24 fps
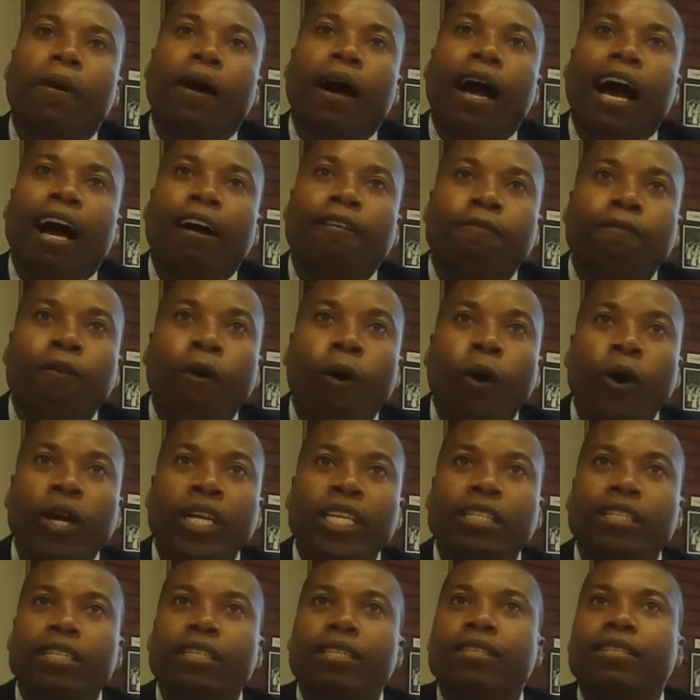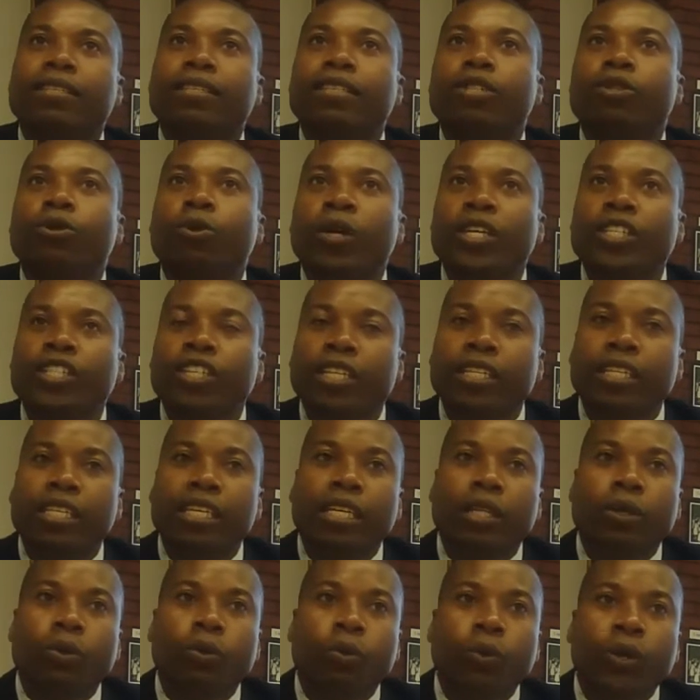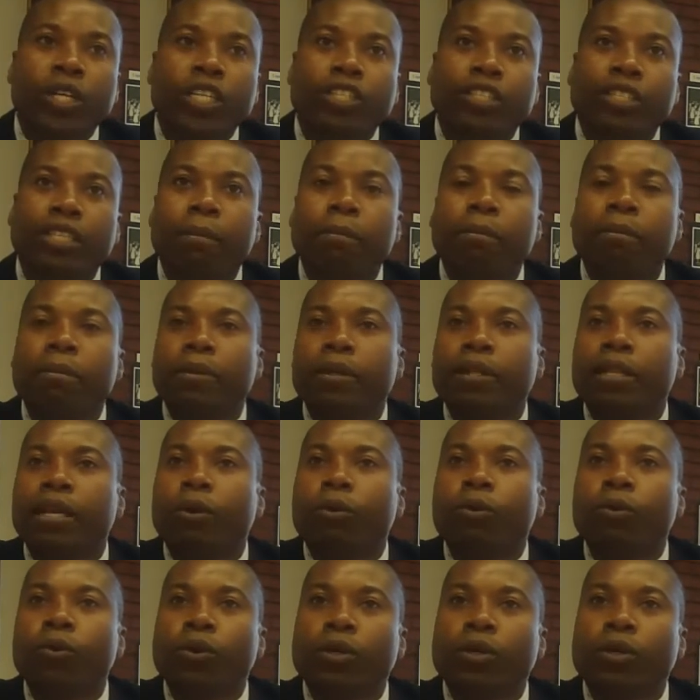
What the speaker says: avoid situation in which they